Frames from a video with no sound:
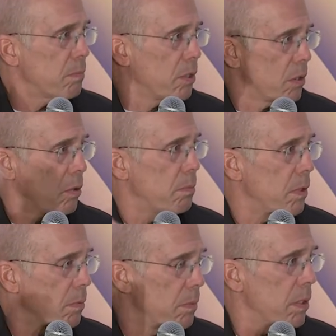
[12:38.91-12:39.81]
you know,
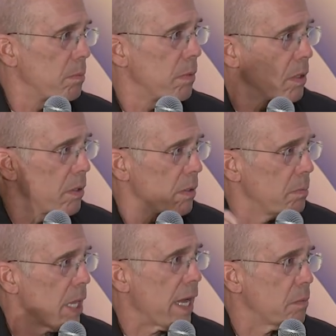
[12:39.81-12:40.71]
a, a, a
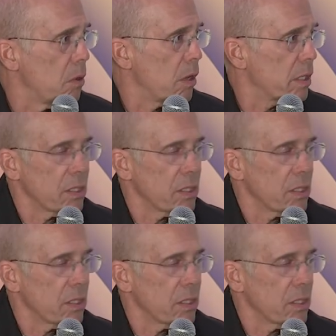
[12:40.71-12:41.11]
black mark.